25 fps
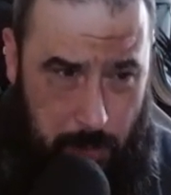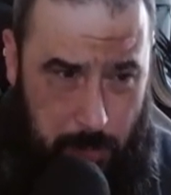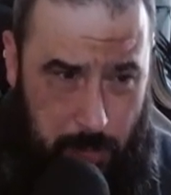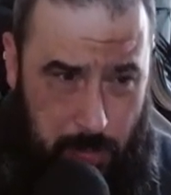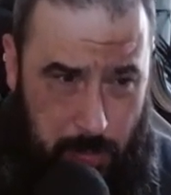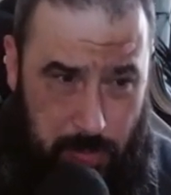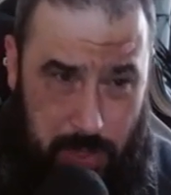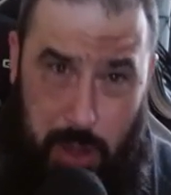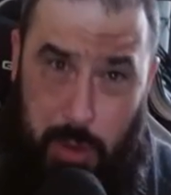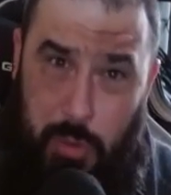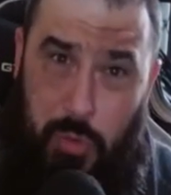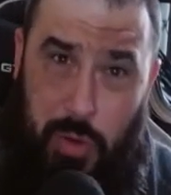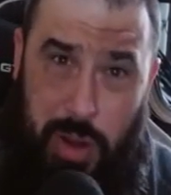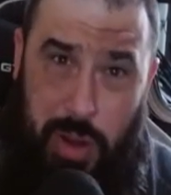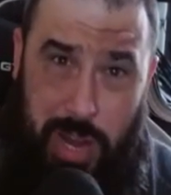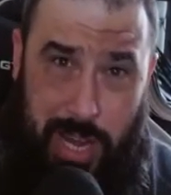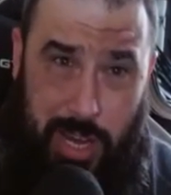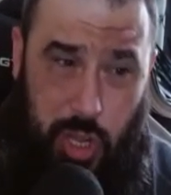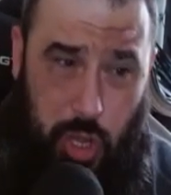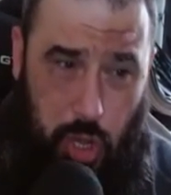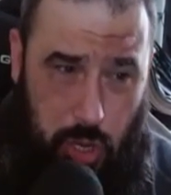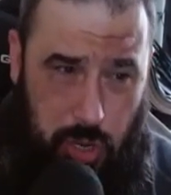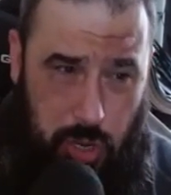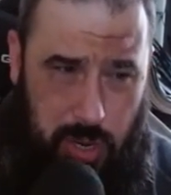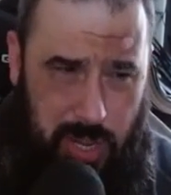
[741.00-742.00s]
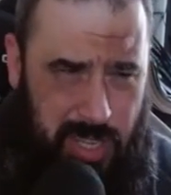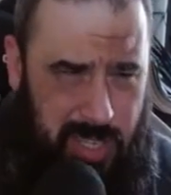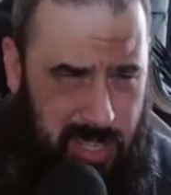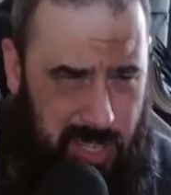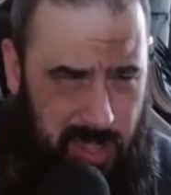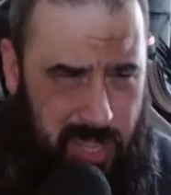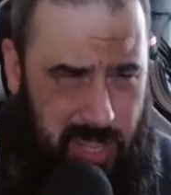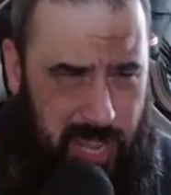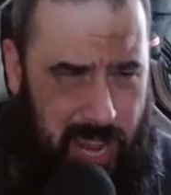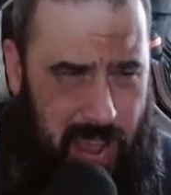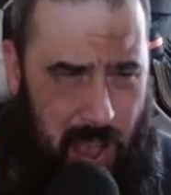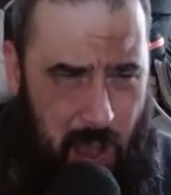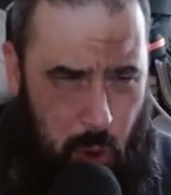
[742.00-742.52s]
They're really good. Is it
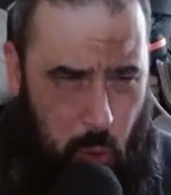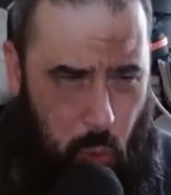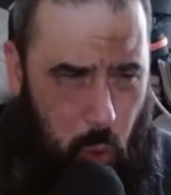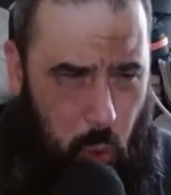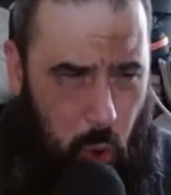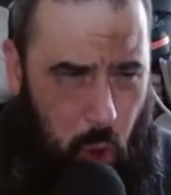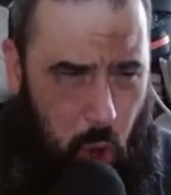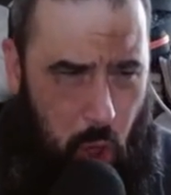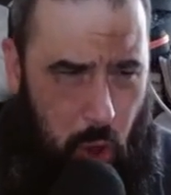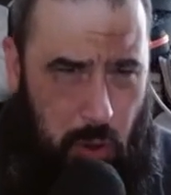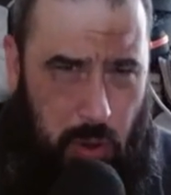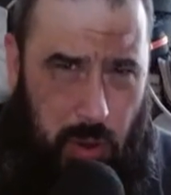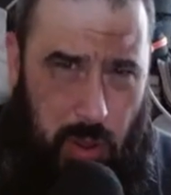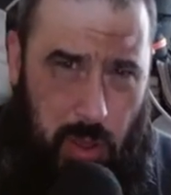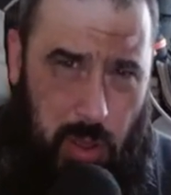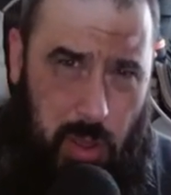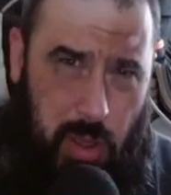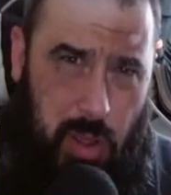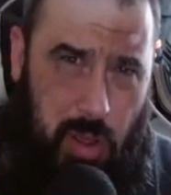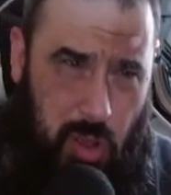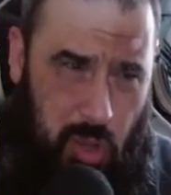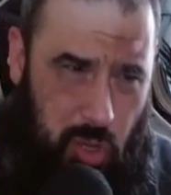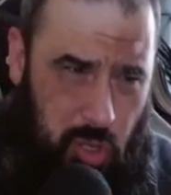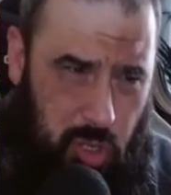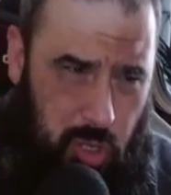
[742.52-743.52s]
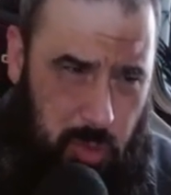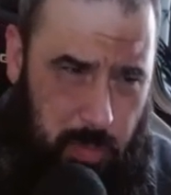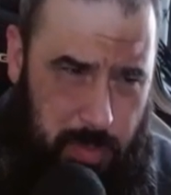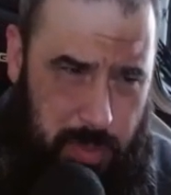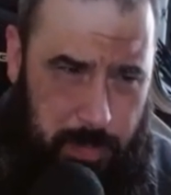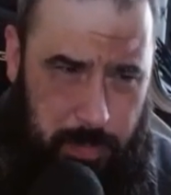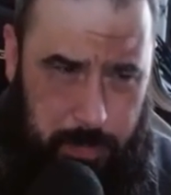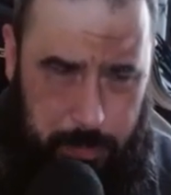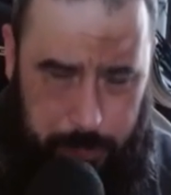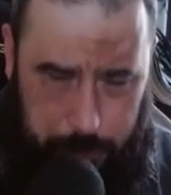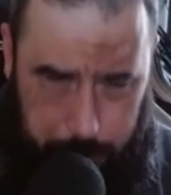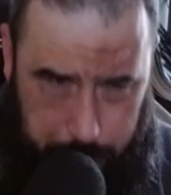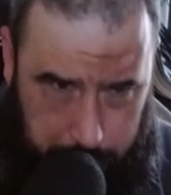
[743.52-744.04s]
the Aquilon or something?